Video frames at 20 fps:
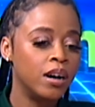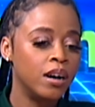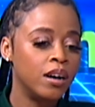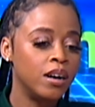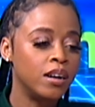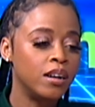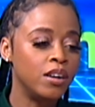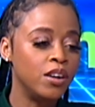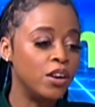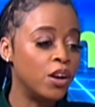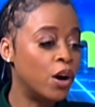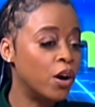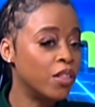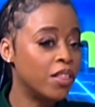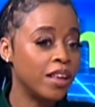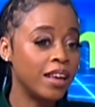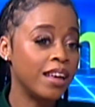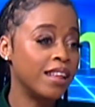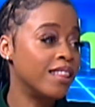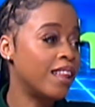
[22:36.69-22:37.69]

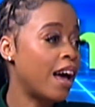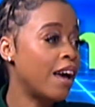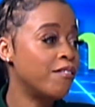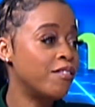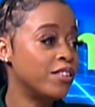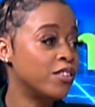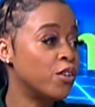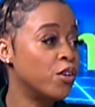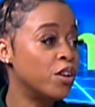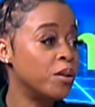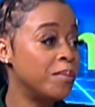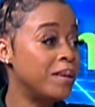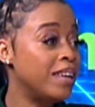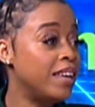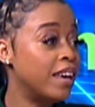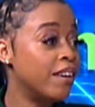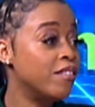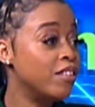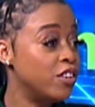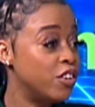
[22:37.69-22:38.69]
nothing in life is going to be
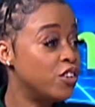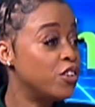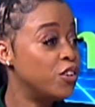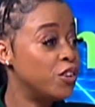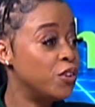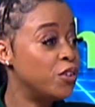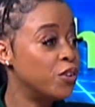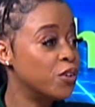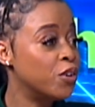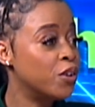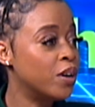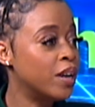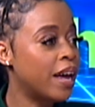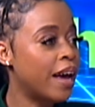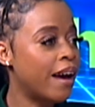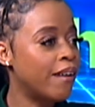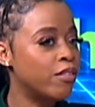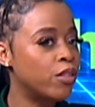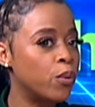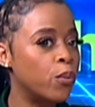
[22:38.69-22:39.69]
given to you. You're going to
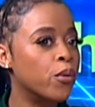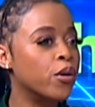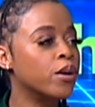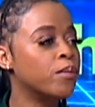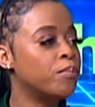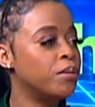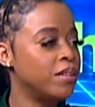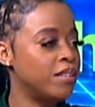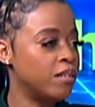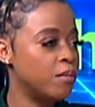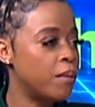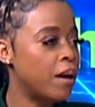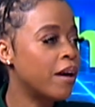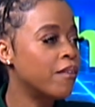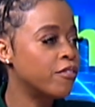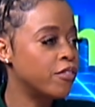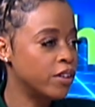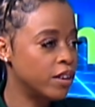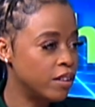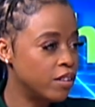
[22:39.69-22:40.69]
have to work, put some
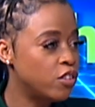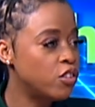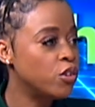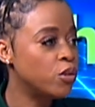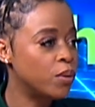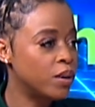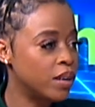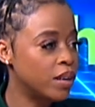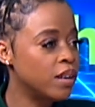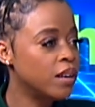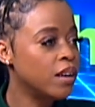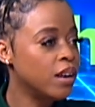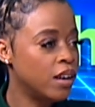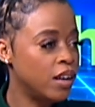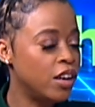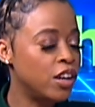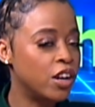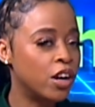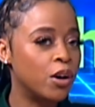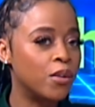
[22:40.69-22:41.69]
effort into it.
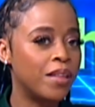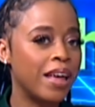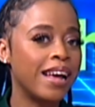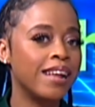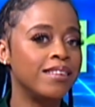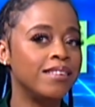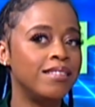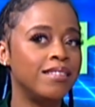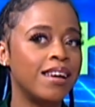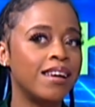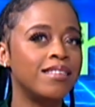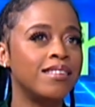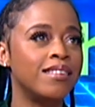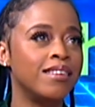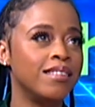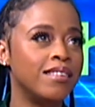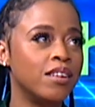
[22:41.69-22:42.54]
That sense of